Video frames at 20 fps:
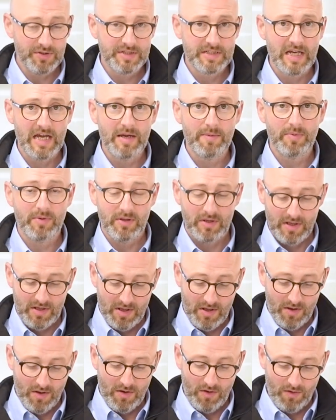the tape,
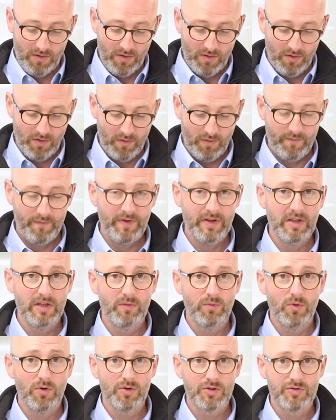fill the
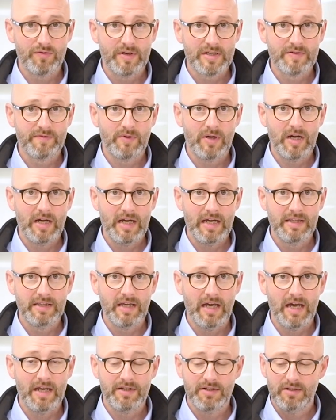water reservoir in the
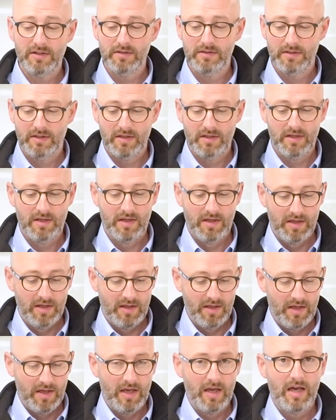handle,
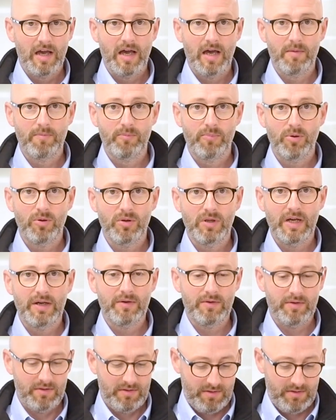and pull out,